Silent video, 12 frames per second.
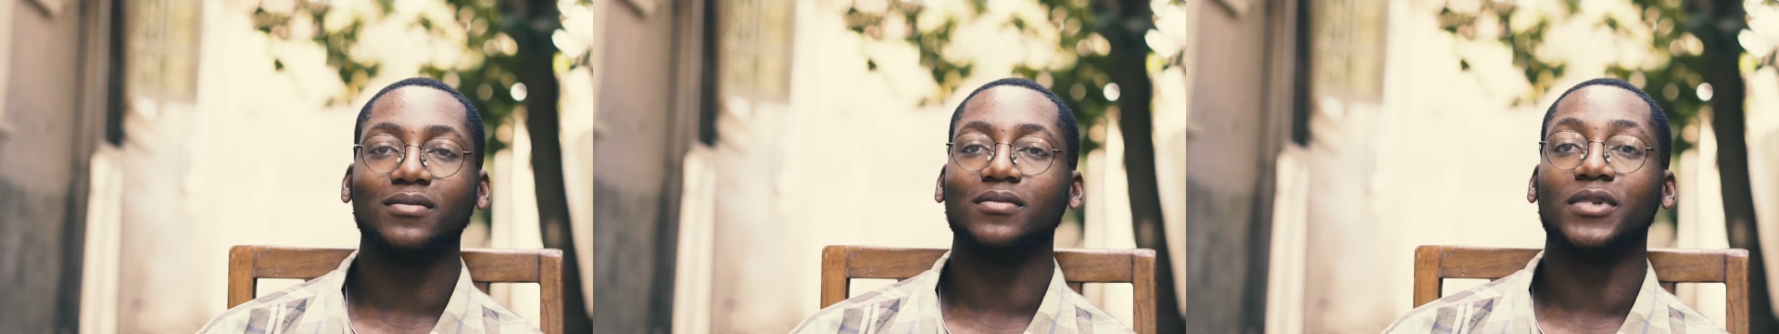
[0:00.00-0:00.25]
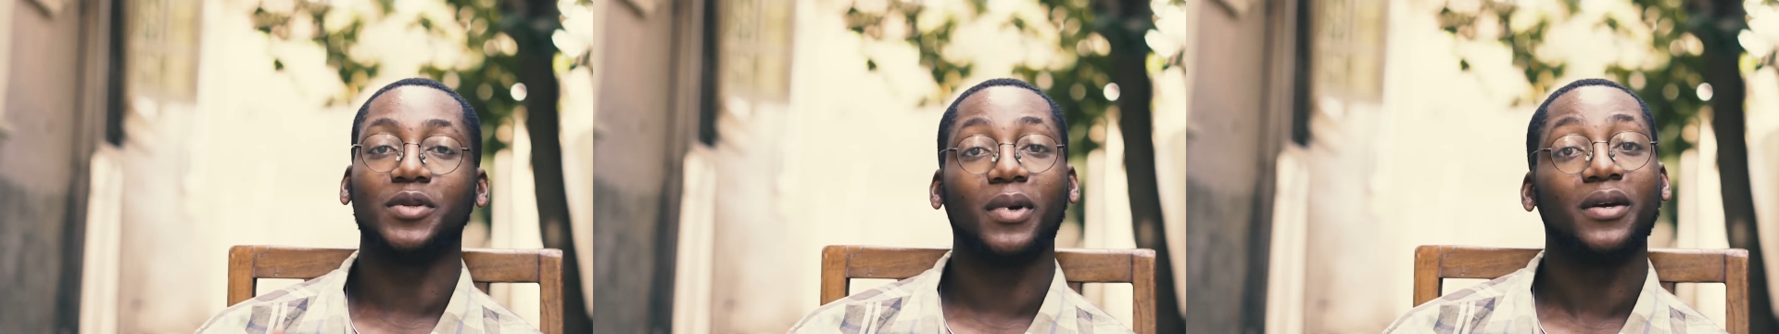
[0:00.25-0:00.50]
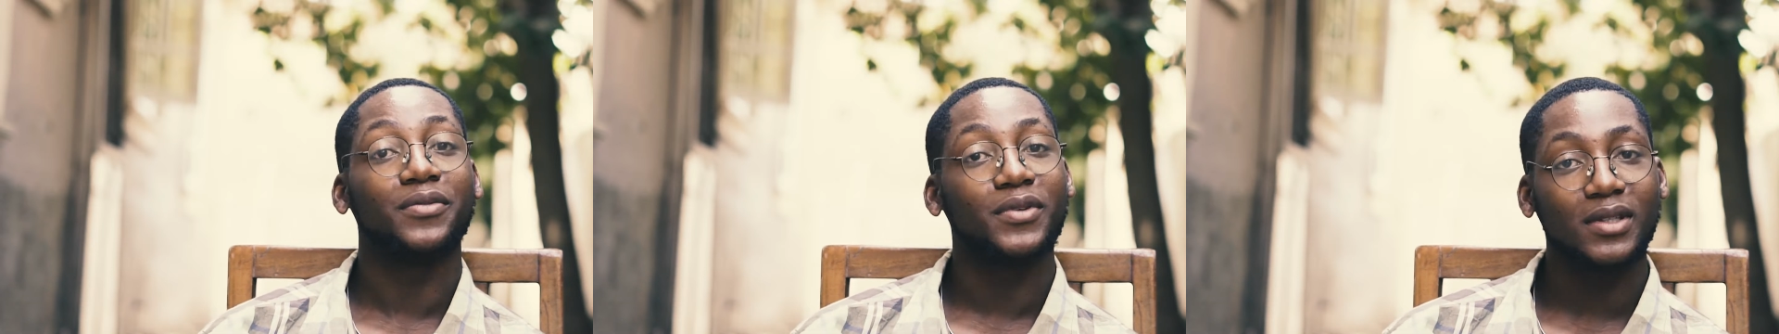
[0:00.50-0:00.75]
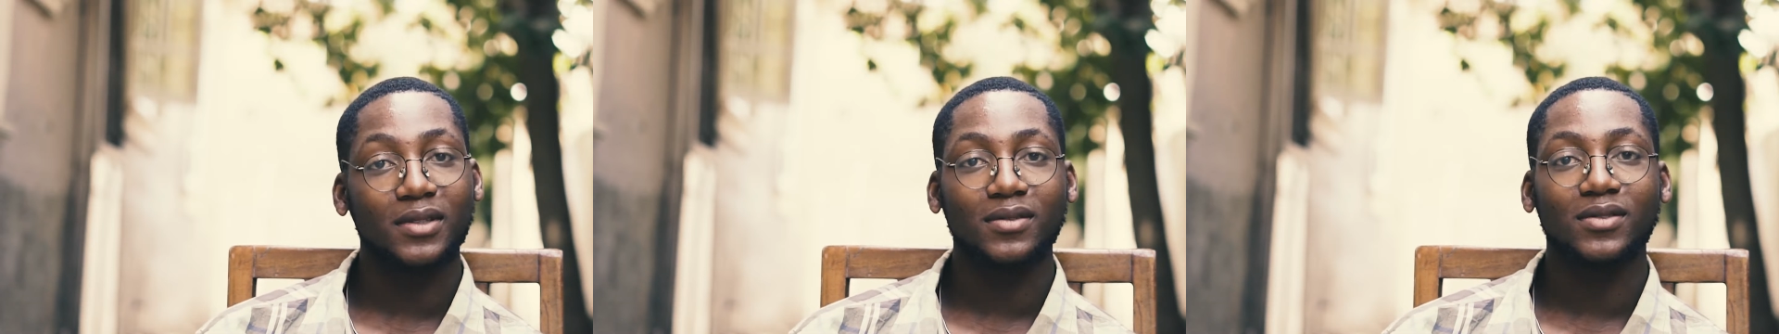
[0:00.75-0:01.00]
with my
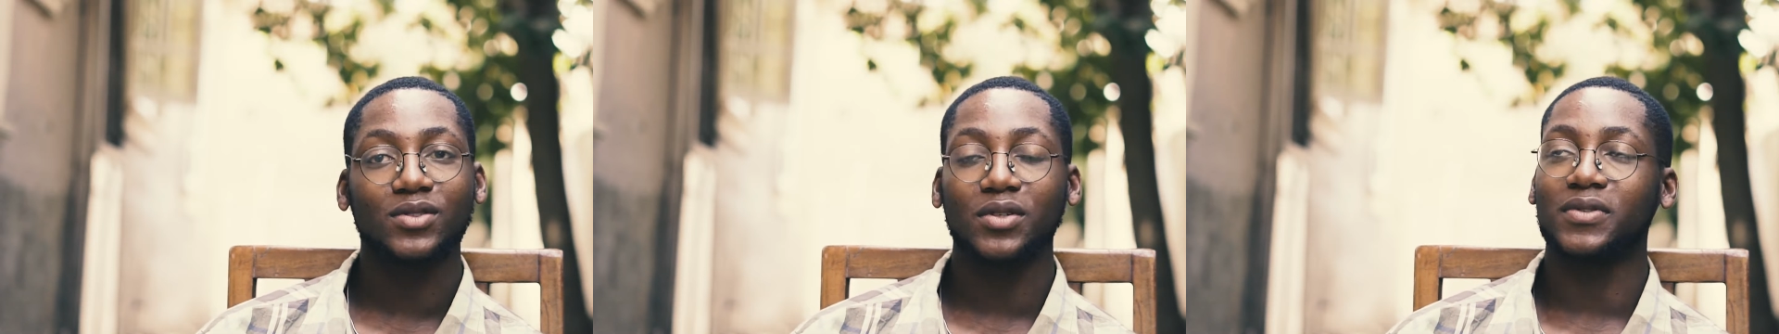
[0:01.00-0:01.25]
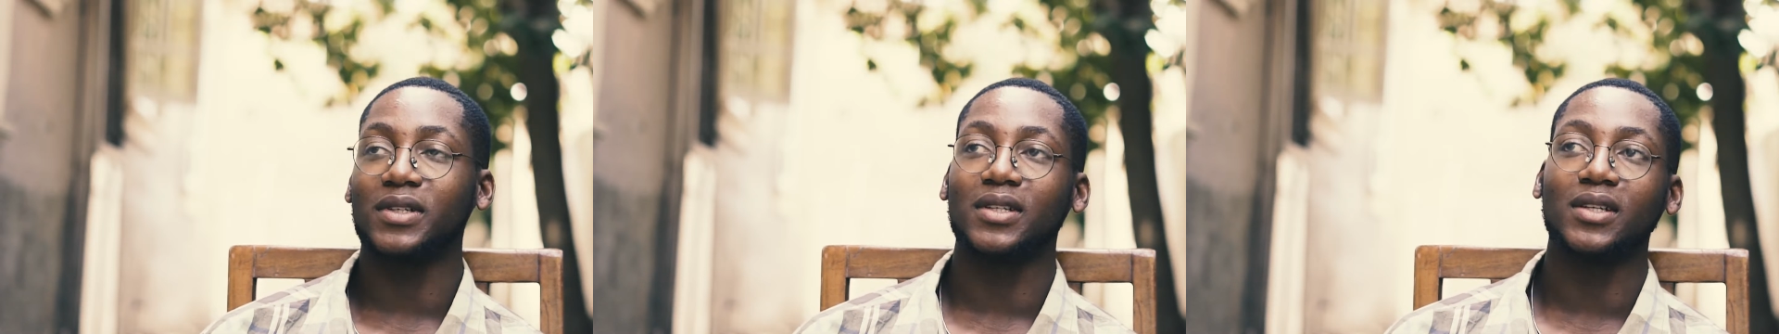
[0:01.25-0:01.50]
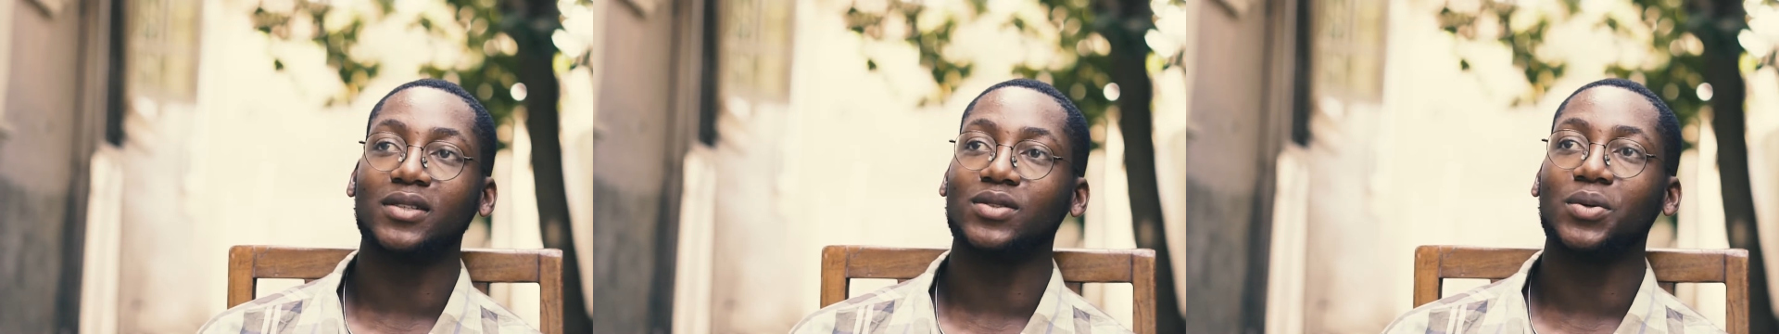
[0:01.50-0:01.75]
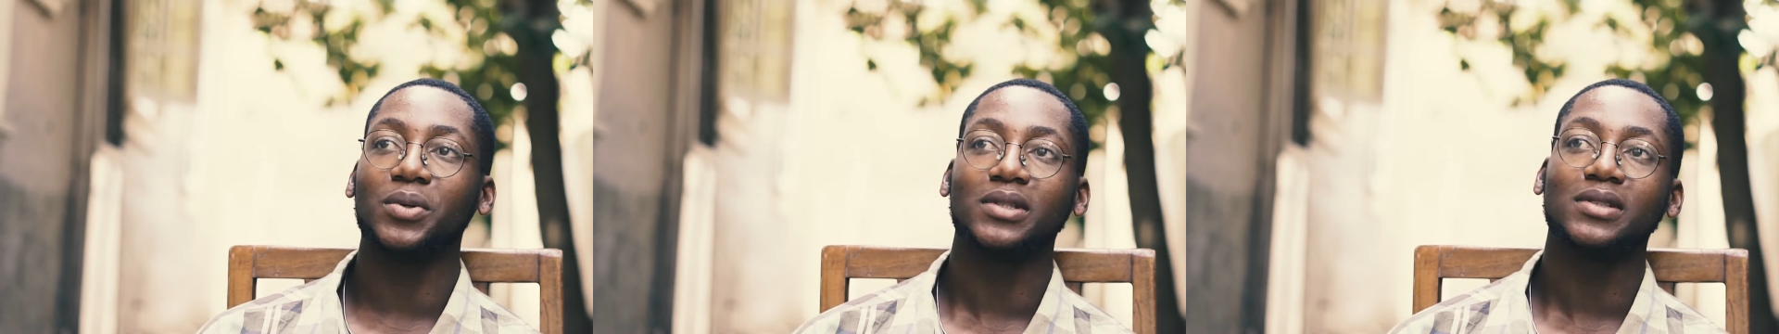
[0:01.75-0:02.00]
friends, stuff like that,
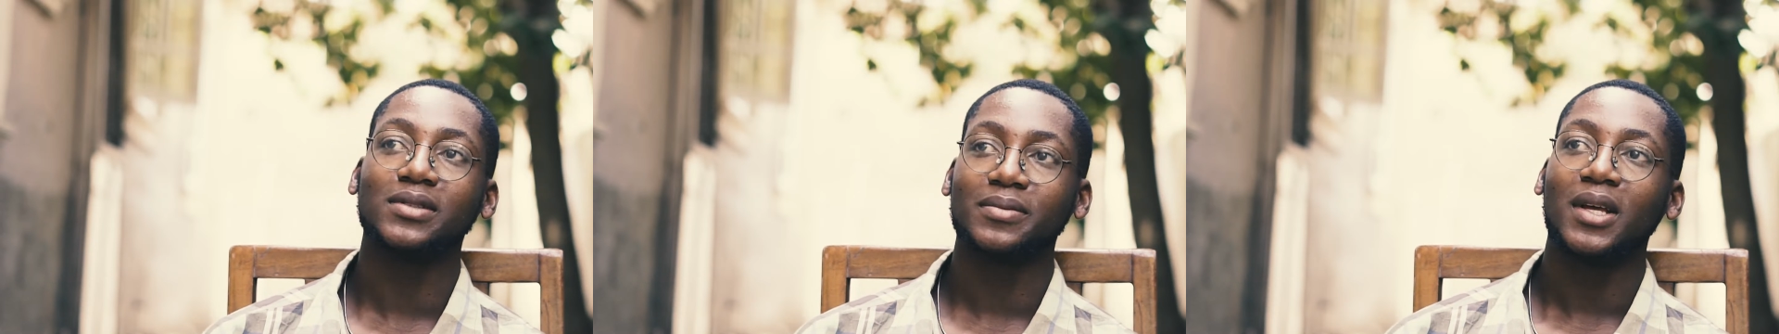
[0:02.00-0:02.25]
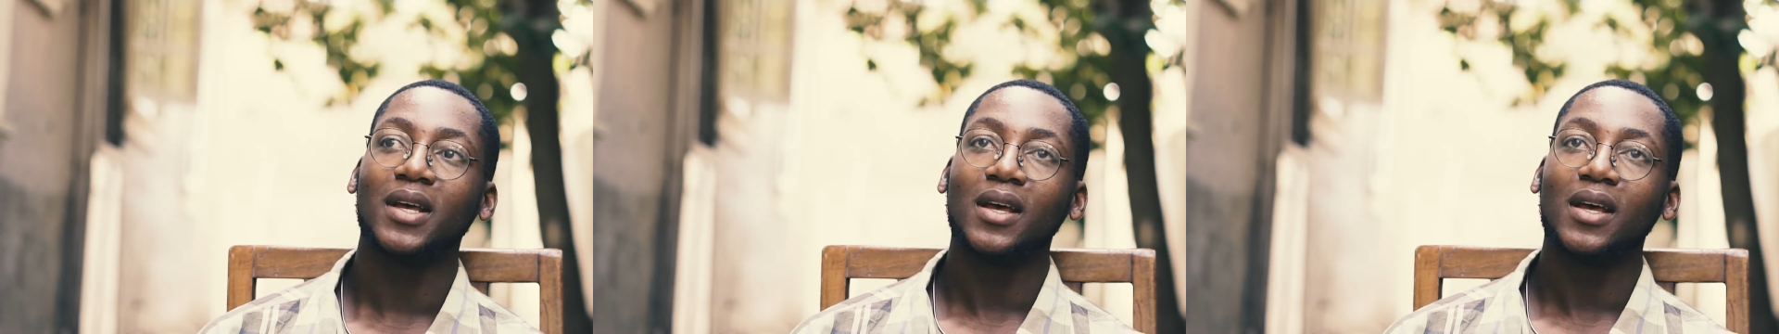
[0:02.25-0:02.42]
it always,